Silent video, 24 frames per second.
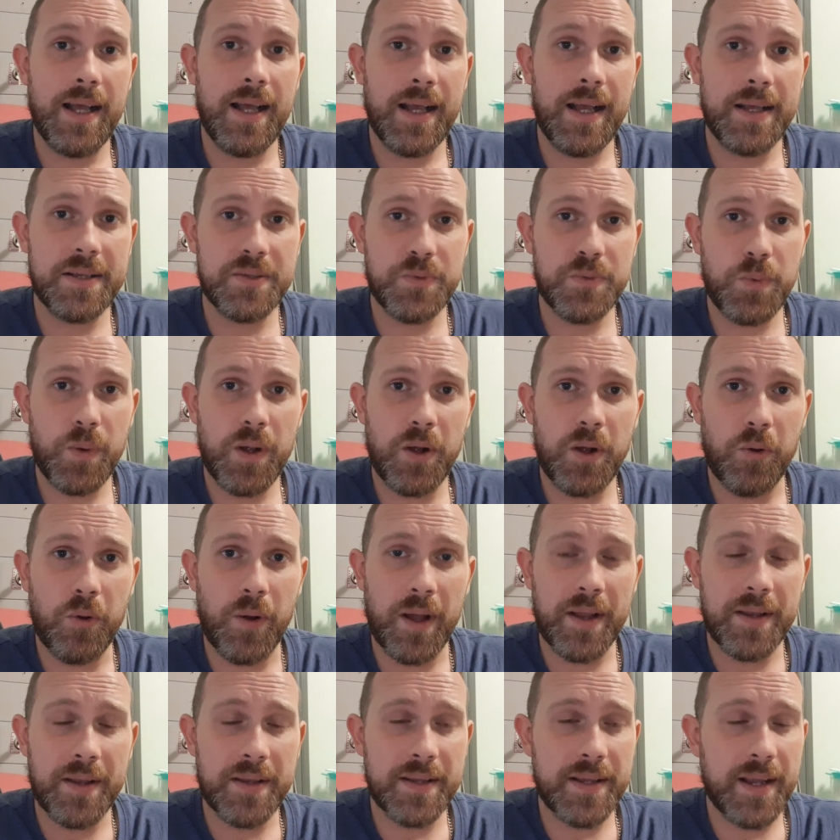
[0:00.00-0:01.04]
as well.
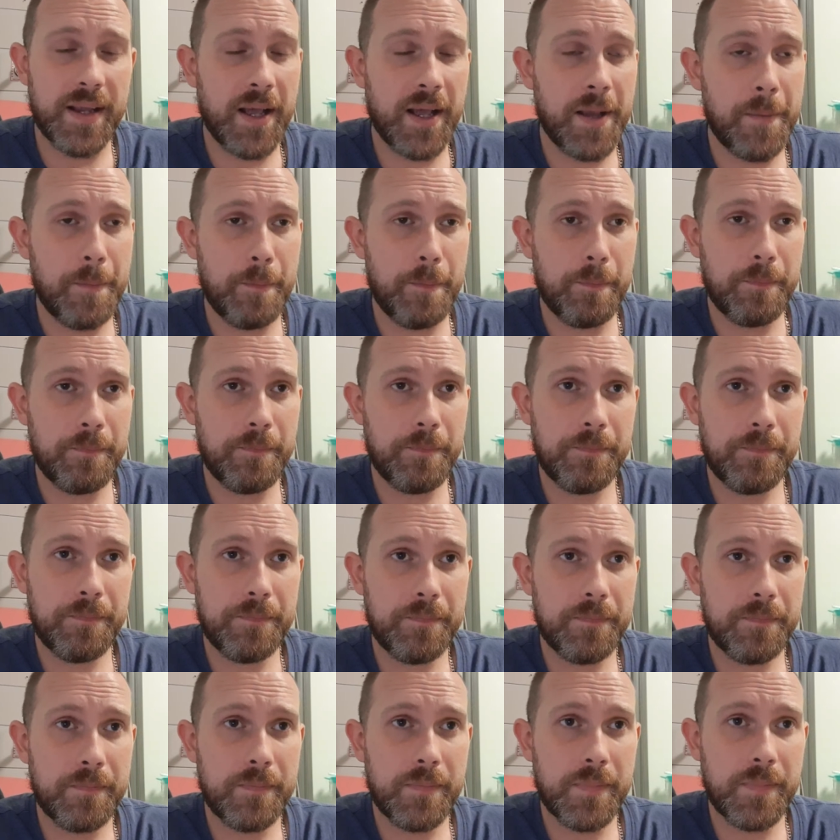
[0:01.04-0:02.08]
And
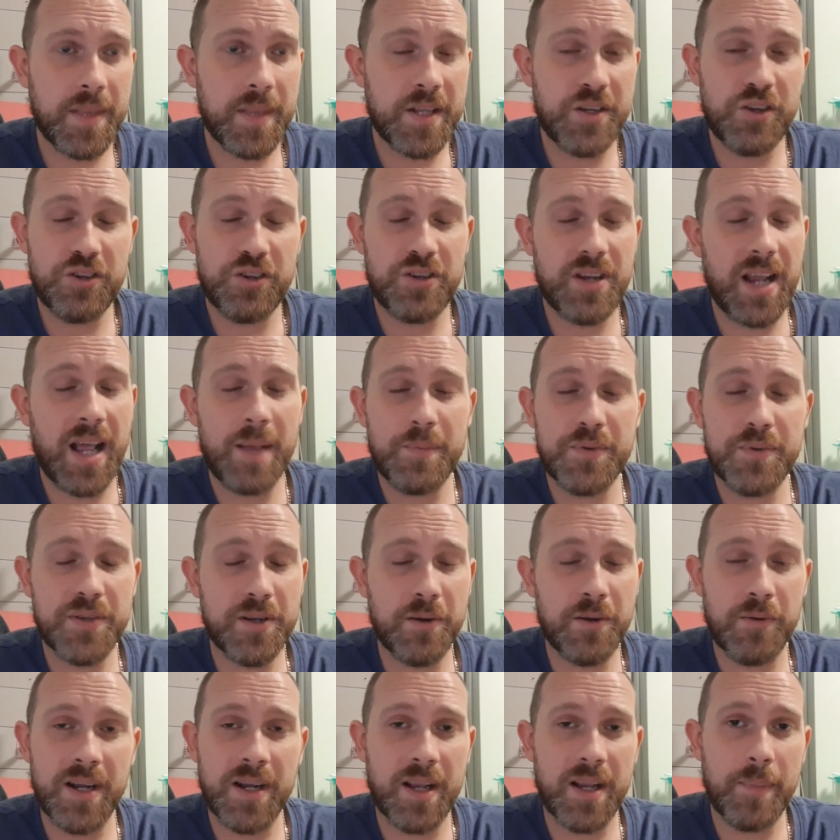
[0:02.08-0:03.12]
they're just
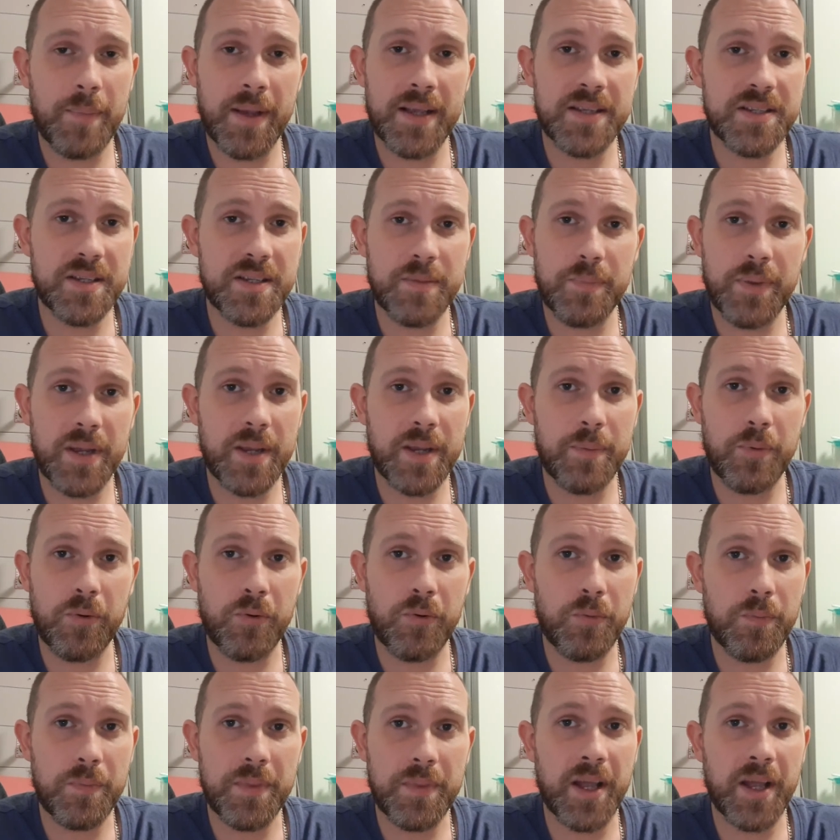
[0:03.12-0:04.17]
absolutely amazing people.
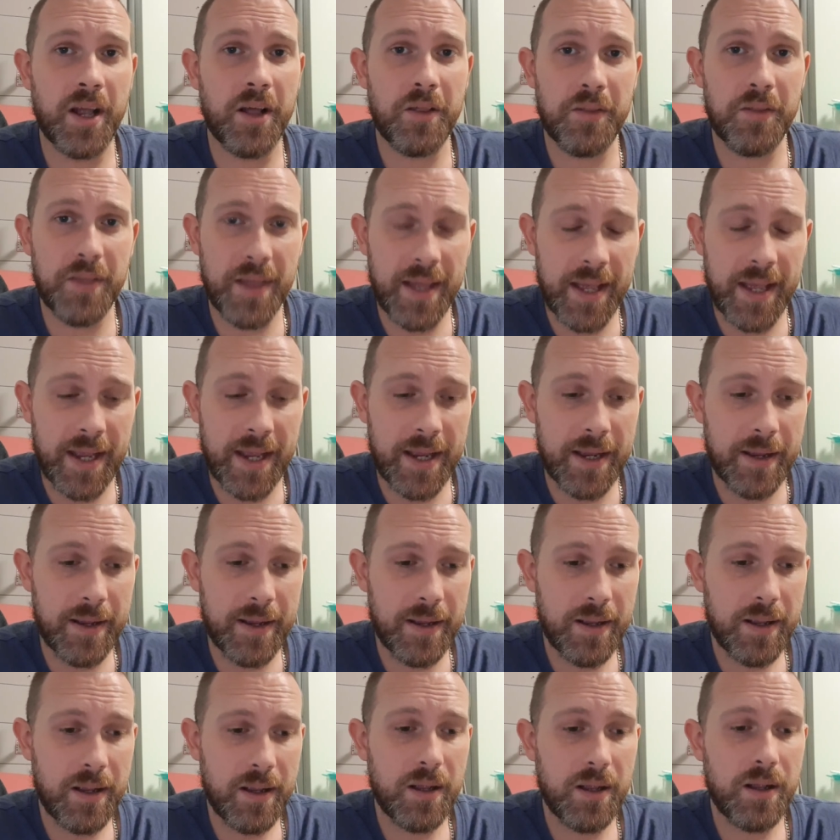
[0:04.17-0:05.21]
They are there
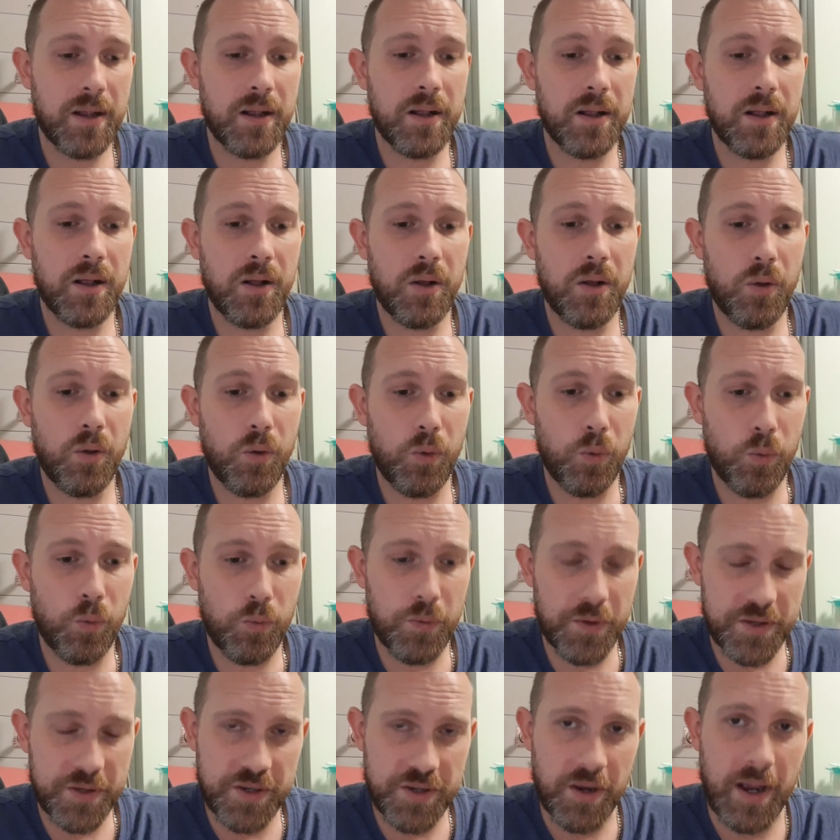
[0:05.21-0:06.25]
all
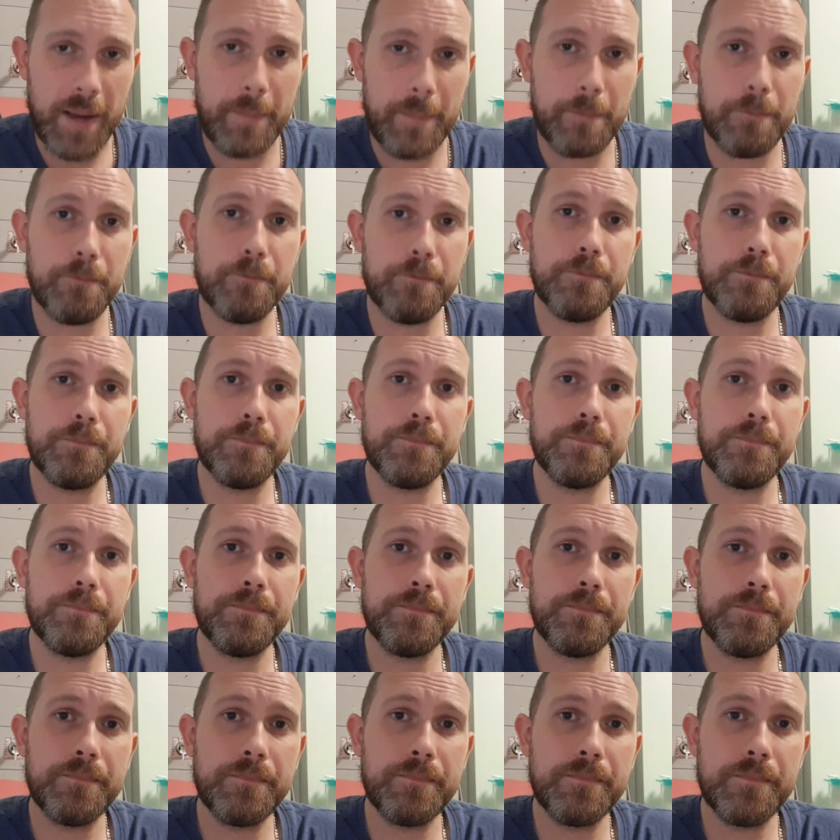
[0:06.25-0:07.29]
the time.
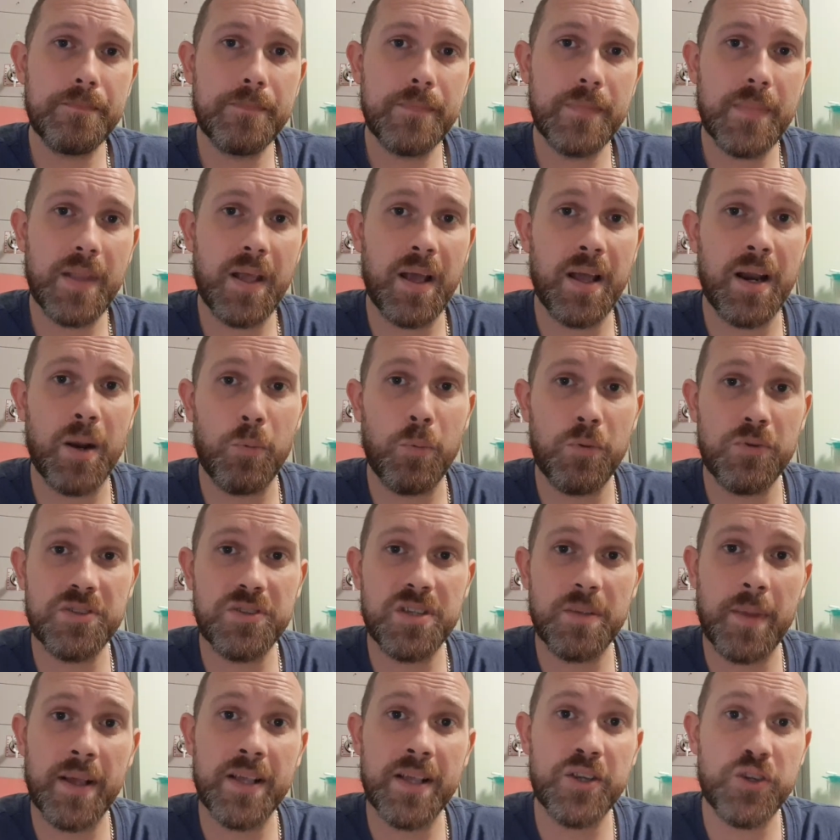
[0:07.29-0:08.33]
And I want to
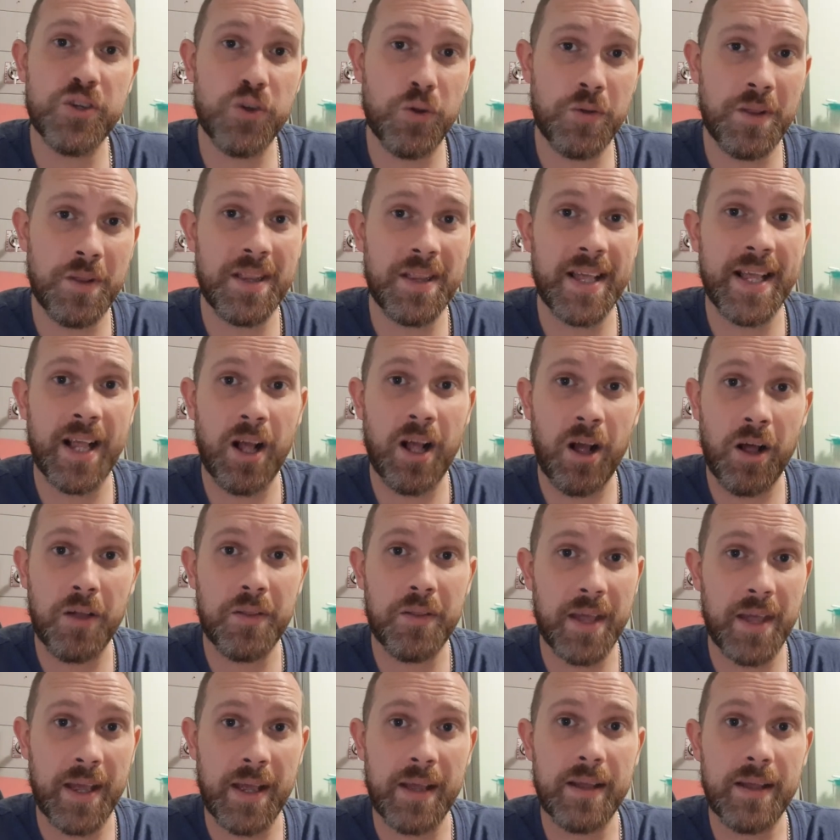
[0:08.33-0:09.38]
make sure that they are
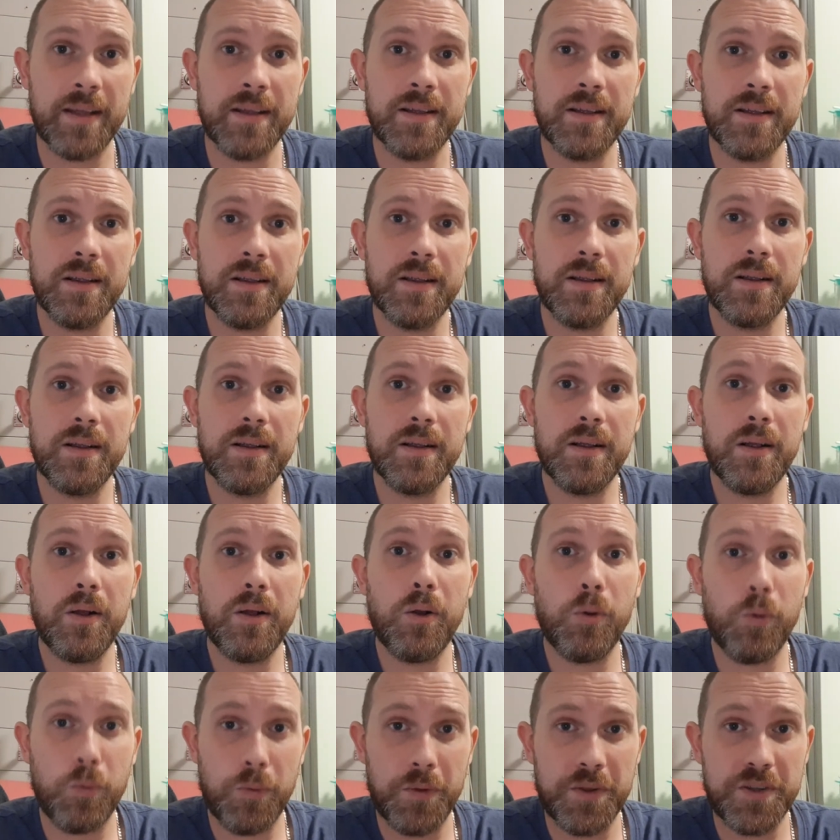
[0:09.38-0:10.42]
there
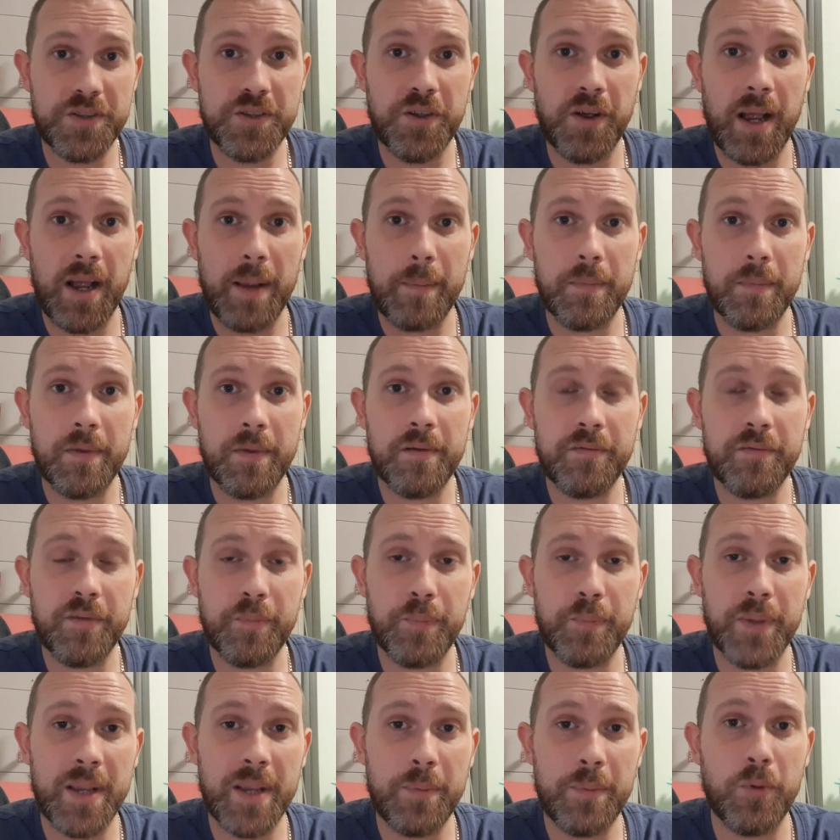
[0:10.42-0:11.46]
all the time for
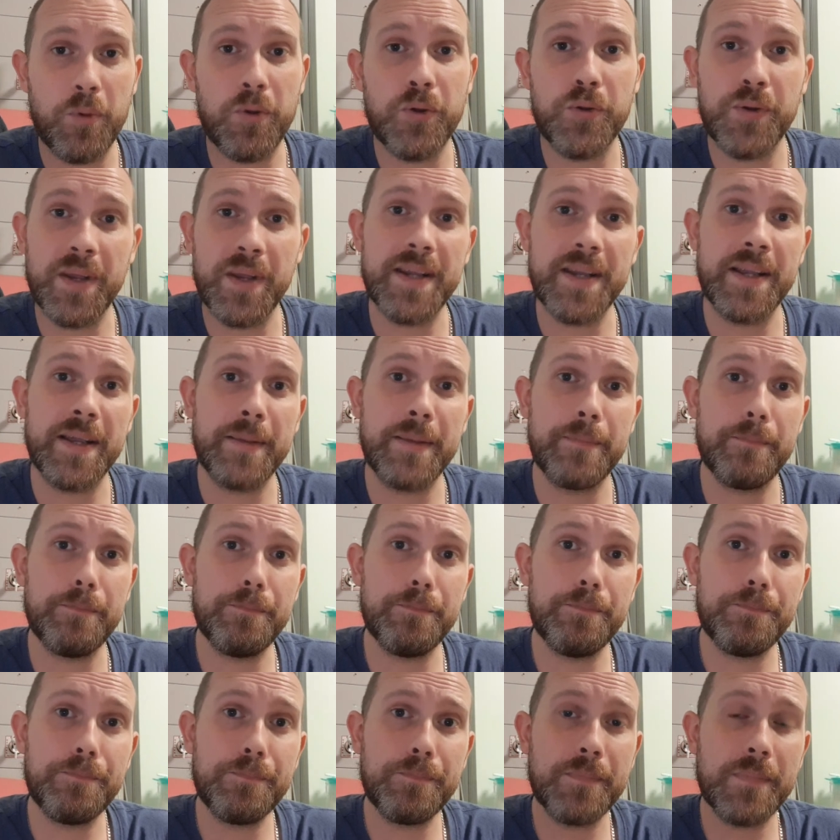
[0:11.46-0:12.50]
people who need it.
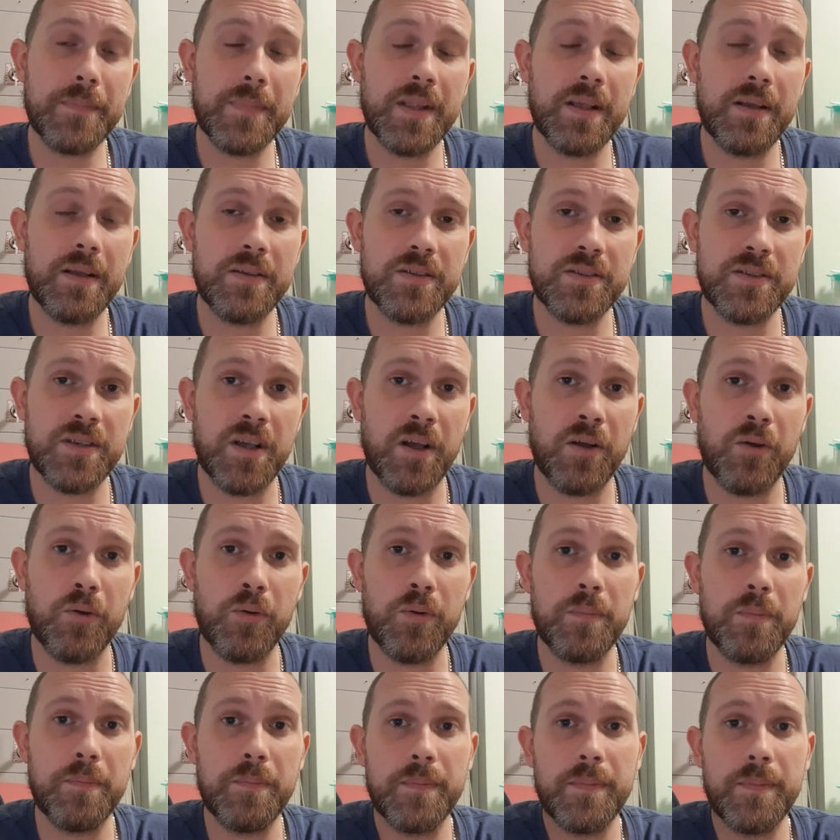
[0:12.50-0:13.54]
So,
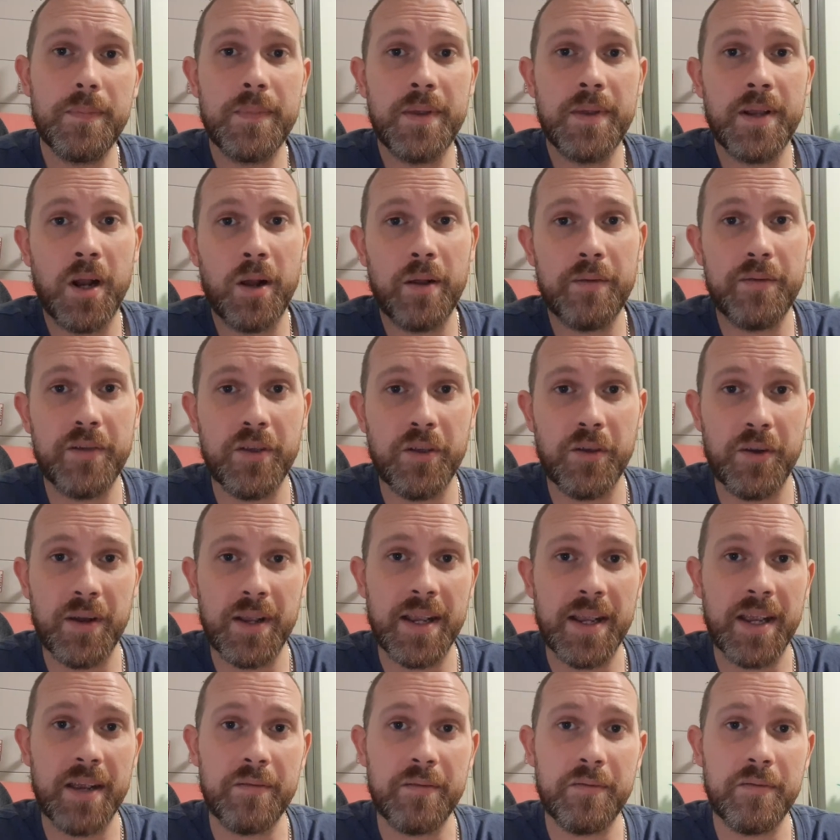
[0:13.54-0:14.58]
you know, if you're going
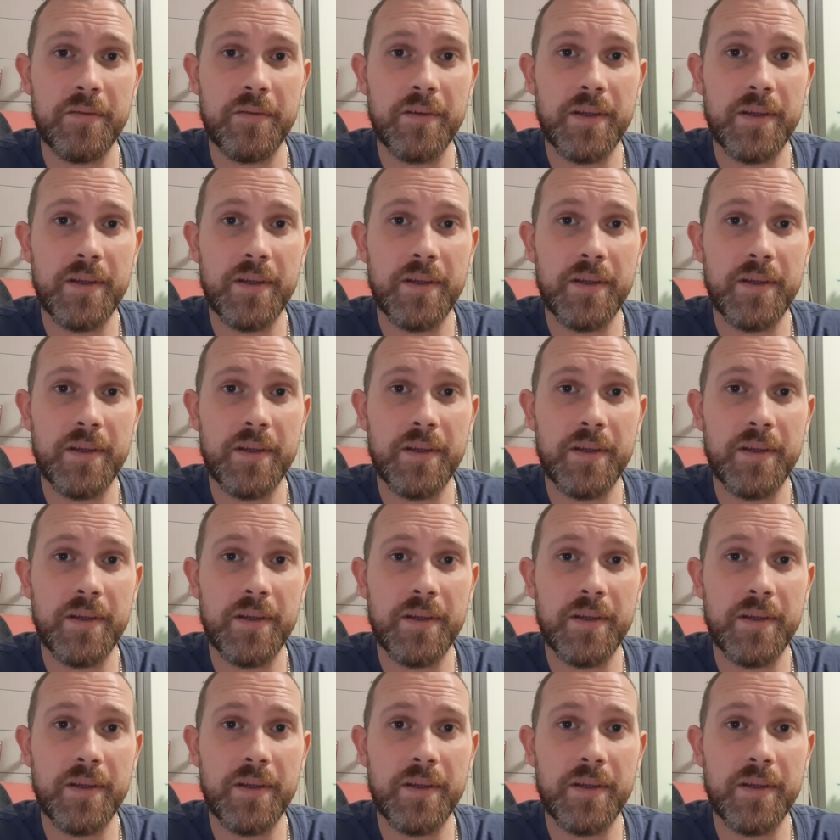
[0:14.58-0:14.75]
to give